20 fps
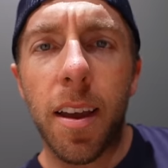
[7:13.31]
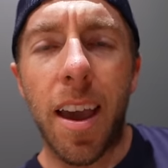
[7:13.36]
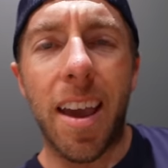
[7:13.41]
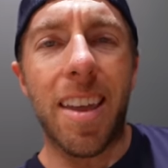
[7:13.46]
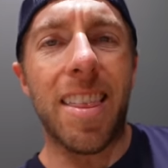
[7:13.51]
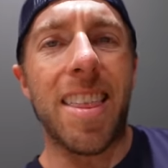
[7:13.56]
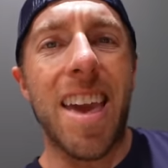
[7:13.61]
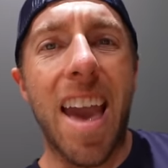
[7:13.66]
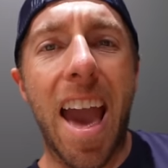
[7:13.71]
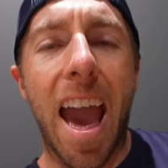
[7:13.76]

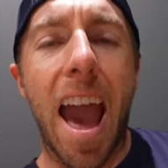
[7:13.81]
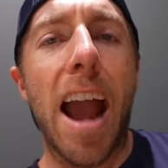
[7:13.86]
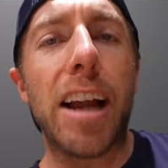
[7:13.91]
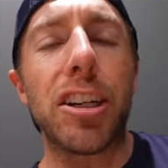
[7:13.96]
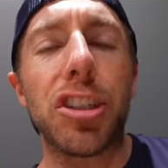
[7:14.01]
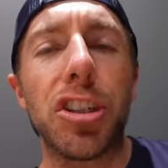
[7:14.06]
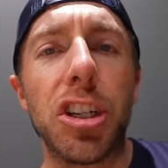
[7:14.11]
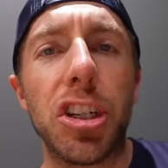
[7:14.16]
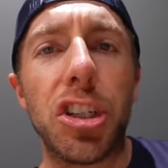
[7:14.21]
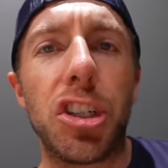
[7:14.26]
And they
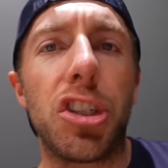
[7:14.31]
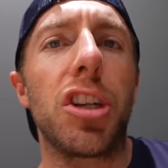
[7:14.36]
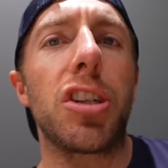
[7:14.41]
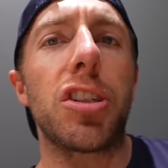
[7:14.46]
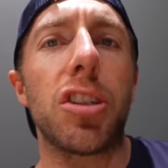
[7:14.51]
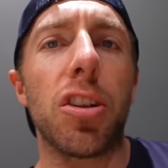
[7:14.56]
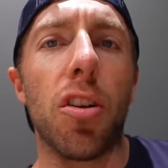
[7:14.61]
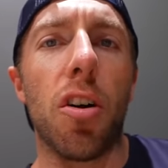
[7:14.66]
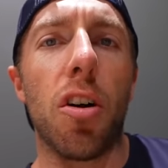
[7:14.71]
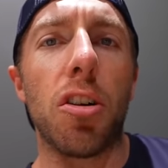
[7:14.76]
actually
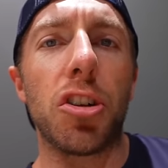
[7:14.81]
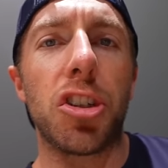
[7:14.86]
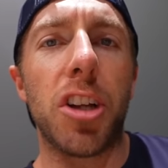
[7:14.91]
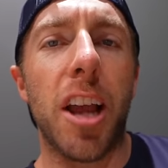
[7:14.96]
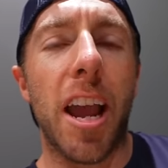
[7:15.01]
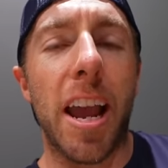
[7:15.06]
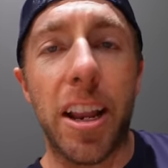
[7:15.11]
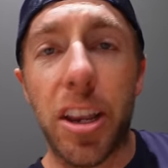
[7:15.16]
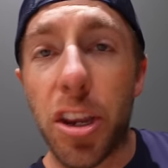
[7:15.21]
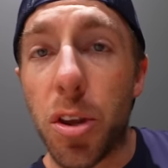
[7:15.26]
just launched
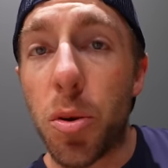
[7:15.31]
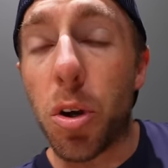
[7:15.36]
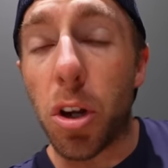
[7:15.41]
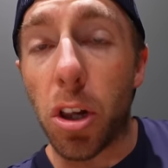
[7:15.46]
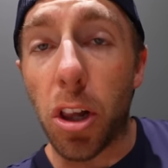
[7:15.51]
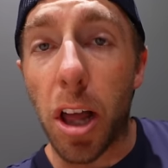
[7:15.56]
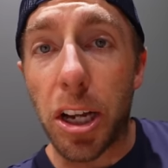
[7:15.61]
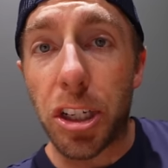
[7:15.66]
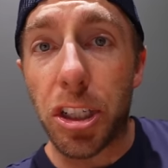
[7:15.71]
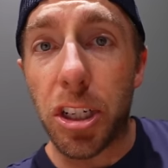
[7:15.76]
a new
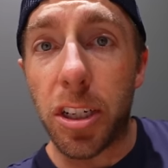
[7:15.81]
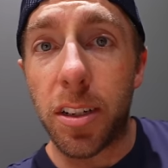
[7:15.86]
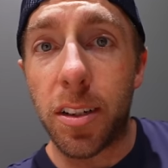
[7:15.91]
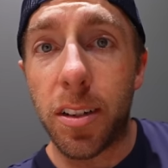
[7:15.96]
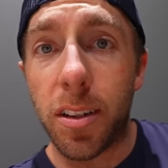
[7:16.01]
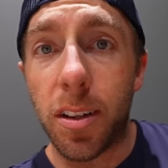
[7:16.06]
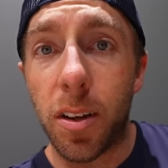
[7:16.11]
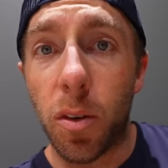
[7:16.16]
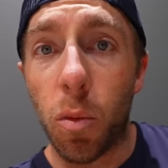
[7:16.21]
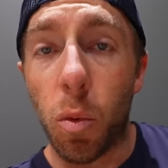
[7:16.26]

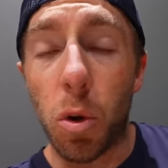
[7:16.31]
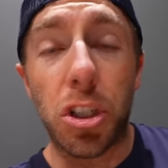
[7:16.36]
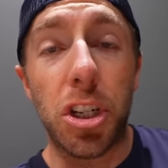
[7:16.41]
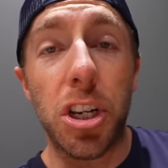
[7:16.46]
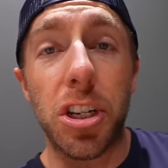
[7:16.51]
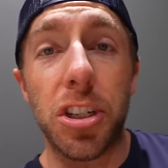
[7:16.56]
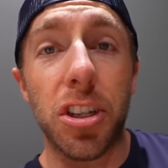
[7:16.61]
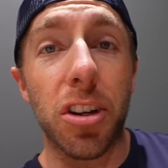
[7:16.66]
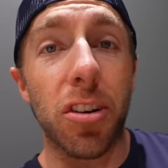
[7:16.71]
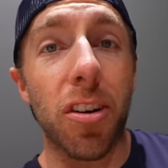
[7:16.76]
collection, which
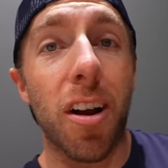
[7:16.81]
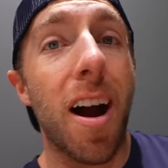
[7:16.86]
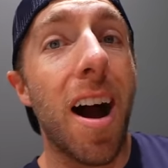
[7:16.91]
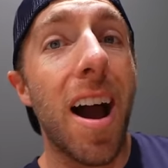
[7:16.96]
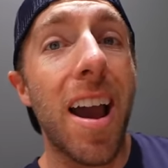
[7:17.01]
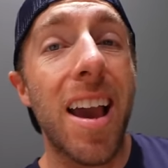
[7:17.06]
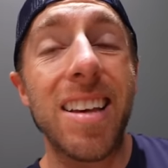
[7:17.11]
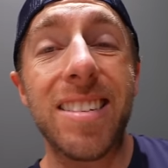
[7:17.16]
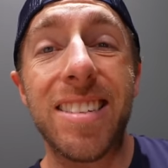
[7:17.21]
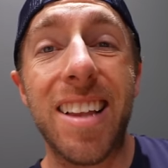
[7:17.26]
is their
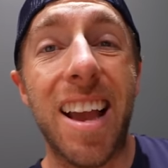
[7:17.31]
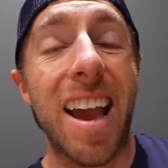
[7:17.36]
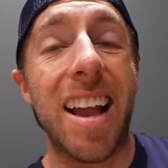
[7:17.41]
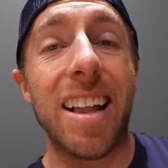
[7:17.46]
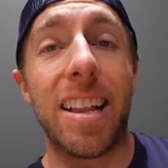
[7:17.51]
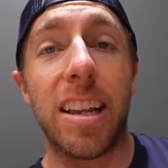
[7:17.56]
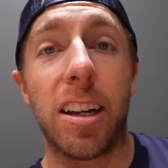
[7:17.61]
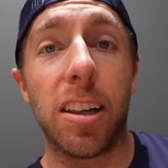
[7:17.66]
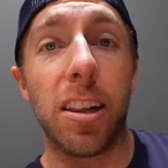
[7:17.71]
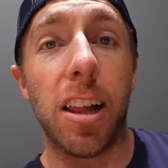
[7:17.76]
highest
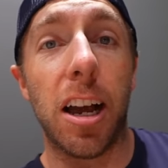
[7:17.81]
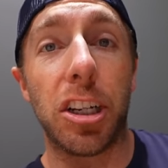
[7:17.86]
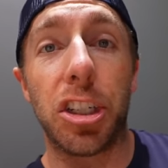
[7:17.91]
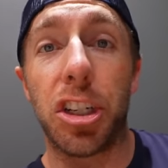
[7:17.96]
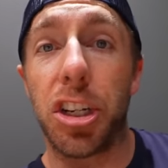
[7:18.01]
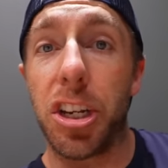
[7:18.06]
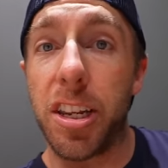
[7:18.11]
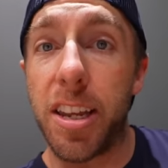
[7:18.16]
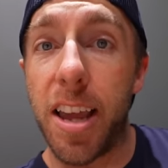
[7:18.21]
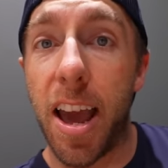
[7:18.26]
end
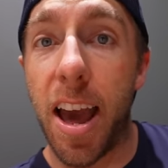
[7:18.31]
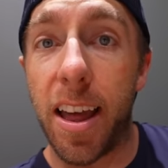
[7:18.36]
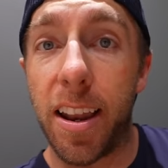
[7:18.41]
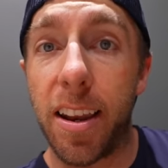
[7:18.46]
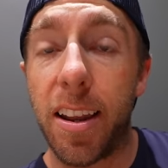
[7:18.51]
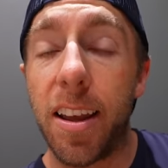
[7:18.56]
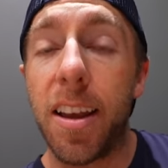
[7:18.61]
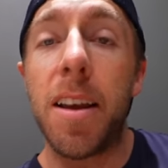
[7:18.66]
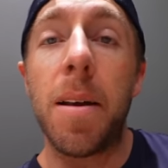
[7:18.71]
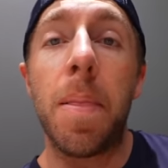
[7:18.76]
collection
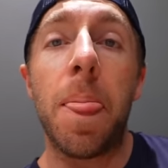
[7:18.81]
yet,